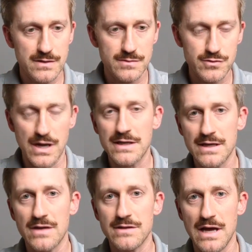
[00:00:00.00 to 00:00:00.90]

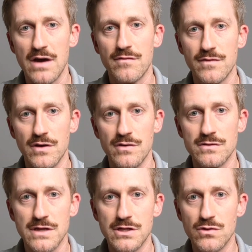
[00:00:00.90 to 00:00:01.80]
subtracting out the
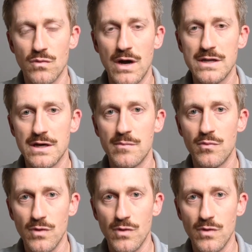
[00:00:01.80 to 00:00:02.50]
outflows, and you wind up